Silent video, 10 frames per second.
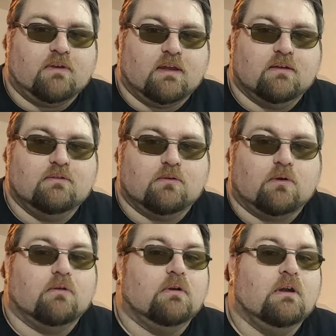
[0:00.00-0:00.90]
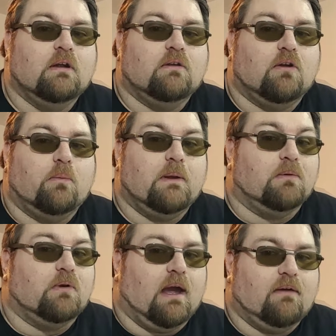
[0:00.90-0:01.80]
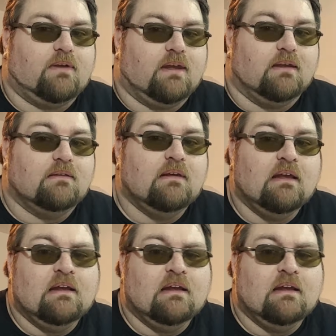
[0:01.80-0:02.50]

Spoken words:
kids or know people who have kids,